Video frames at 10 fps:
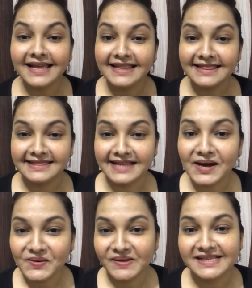
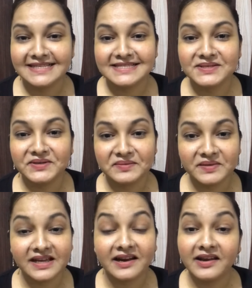Now it's gonna
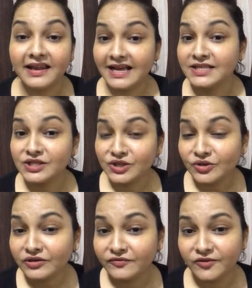be our last
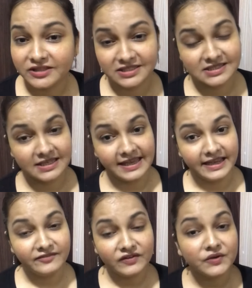look. For this,
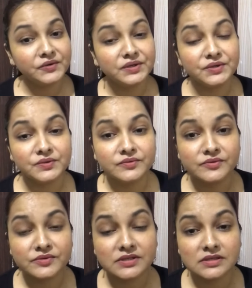again, we're gonna
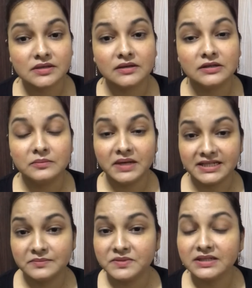use
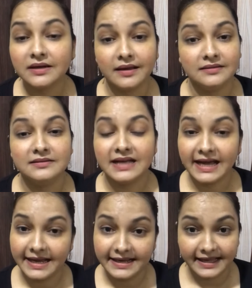multiple colored
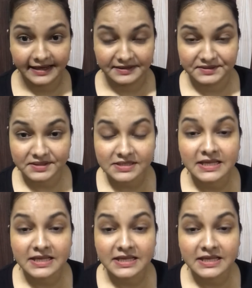eyeliners,